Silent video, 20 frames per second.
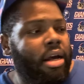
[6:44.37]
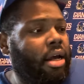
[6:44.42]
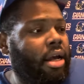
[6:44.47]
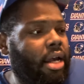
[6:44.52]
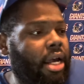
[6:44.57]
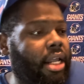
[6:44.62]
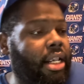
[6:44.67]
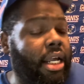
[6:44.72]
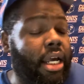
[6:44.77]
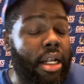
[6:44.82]

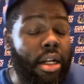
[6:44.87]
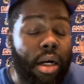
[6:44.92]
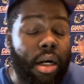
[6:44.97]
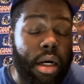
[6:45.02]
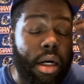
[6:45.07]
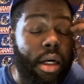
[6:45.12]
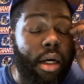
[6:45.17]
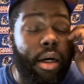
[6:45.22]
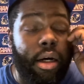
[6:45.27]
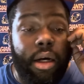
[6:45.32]
And then
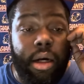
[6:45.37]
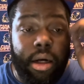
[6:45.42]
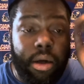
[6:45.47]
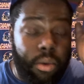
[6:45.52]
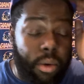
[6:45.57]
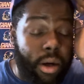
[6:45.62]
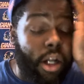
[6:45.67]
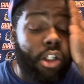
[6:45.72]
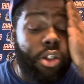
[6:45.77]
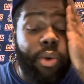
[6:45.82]

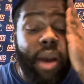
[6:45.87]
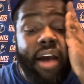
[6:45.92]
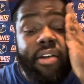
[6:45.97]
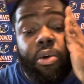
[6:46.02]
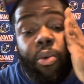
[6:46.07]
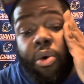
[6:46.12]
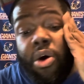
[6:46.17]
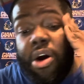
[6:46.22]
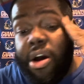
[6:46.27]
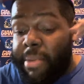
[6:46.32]
what else do we have to
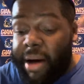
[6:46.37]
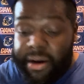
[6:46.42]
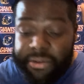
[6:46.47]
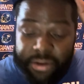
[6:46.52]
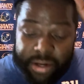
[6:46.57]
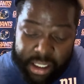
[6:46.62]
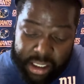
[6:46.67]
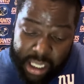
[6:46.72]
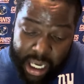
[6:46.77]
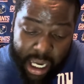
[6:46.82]
worry about for
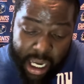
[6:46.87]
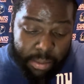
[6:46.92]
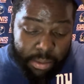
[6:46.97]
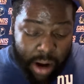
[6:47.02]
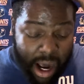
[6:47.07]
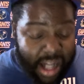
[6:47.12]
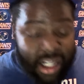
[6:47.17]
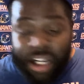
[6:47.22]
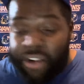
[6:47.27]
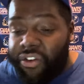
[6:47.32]
this game, bro?
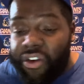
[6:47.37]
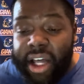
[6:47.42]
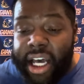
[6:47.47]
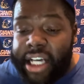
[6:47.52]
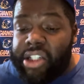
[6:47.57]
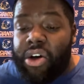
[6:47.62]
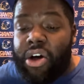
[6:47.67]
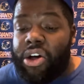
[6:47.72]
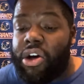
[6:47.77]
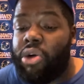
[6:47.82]
I just feel like
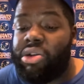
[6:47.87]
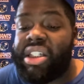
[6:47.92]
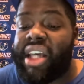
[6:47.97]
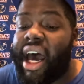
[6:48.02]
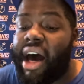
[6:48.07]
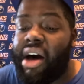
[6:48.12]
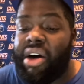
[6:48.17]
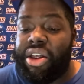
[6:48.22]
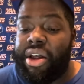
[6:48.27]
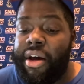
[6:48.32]
it's going to go
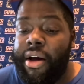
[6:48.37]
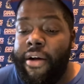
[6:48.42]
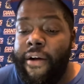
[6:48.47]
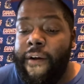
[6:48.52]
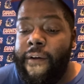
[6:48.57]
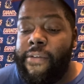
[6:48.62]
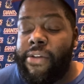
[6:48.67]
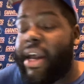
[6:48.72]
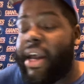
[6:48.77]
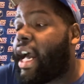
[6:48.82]
south.
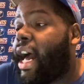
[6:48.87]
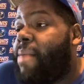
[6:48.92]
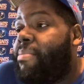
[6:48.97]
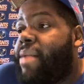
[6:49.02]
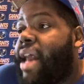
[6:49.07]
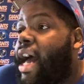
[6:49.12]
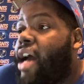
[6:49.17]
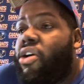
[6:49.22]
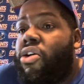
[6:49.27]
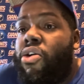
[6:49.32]
Like, I'm
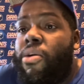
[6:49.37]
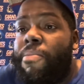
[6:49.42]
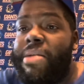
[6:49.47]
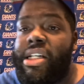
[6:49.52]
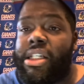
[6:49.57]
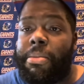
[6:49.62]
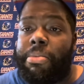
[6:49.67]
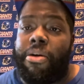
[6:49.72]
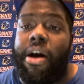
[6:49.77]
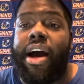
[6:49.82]
not going to be
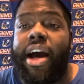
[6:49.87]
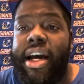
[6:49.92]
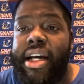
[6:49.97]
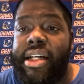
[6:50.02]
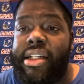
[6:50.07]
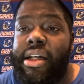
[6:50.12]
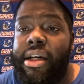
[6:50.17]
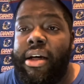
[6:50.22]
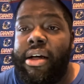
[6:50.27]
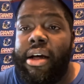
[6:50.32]

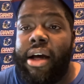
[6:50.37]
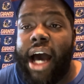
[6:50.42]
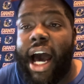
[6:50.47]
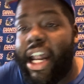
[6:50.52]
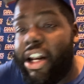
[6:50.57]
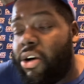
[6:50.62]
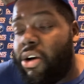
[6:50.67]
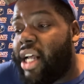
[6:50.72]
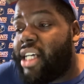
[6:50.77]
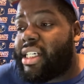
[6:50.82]
surprised. I
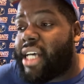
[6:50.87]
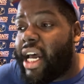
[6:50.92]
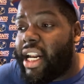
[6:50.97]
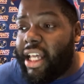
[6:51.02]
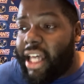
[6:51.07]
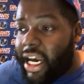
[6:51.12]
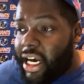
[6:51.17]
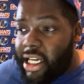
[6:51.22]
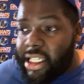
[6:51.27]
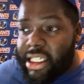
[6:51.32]
know that's kind of
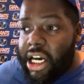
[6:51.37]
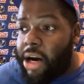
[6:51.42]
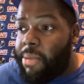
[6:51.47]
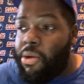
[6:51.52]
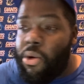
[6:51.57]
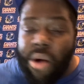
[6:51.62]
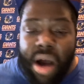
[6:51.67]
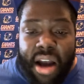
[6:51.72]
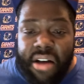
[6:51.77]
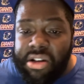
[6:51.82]
like a
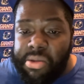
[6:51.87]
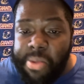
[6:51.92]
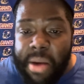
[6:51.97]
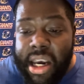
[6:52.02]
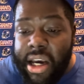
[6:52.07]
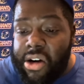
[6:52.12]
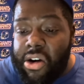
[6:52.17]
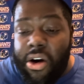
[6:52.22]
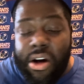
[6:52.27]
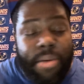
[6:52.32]
terrible way of
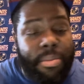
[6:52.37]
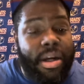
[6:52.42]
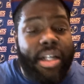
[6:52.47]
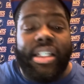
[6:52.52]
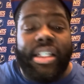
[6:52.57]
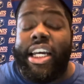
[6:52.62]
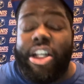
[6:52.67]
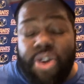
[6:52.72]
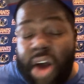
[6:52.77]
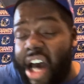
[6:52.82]
speaking on it, but it's
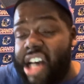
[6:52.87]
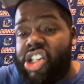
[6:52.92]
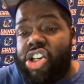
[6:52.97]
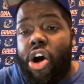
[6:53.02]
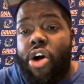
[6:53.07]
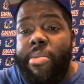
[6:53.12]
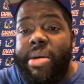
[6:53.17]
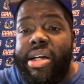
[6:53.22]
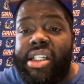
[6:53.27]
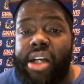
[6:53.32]
like, you got to
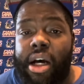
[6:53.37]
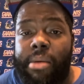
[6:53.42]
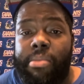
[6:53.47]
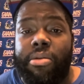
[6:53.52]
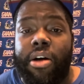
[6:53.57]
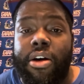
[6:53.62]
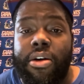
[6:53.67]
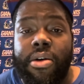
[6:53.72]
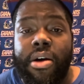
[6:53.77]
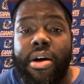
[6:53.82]
show me something,
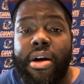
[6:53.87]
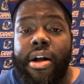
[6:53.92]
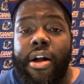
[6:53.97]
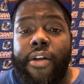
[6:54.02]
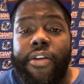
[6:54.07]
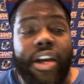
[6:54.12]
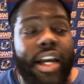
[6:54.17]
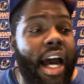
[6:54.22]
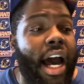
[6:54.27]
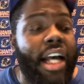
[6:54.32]
bro.
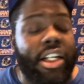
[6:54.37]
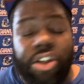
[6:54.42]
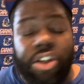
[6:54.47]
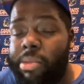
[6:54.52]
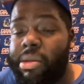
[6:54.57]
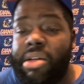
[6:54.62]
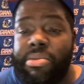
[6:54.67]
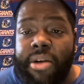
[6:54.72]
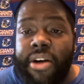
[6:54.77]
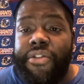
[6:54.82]
You got something.
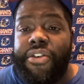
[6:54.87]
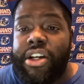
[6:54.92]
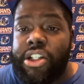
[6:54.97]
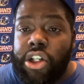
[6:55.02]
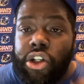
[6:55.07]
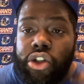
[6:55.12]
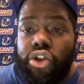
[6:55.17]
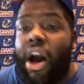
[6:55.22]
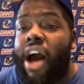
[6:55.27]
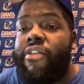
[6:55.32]
These motherfuckers are
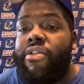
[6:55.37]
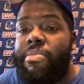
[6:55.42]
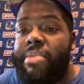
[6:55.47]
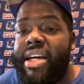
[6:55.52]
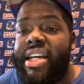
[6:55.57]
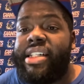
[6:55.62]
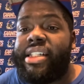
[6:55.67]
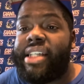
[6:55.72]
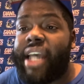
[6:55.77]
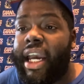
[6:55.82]
driving
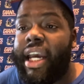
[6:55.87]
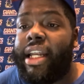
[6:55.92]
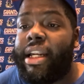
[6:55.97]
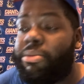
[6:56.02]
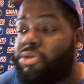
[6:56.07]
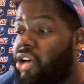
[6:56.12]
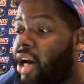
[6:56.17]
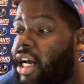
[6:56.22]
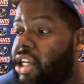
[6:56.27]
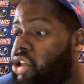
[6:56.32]
me insane. I'm
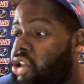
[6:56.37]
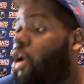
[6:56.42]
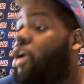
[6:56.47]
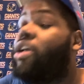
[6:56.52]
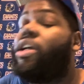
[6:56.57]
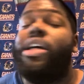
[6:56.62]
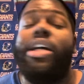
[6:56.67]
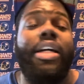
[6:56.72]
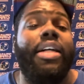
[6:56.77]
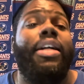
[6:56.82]
trying to talk
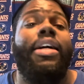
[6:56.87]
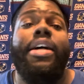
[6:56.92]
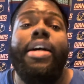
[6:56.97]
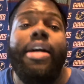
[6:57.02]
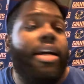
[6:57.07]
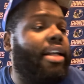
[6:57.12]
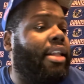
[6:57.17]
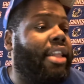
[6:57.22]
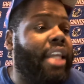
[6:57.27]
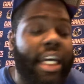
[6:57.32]
good.
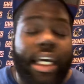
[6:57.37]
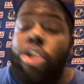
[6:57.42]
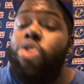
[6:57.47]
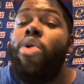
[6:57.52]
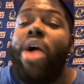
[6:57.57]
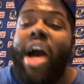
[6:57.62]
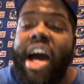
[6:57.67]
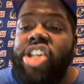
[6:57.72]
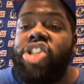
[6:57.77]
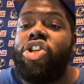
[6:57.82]
Then you
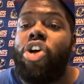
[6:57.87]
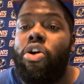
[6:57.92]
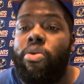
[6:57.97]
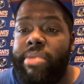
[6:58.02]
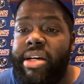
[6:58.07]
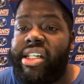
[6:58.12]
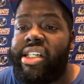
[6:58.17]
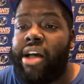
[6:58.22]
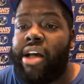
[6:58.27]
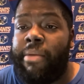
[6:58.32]
got to show
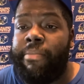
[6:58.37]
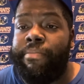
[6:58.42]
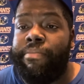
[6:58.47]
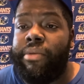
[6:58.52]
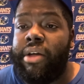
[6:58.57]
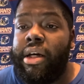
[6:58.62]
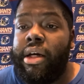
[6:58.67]
me something.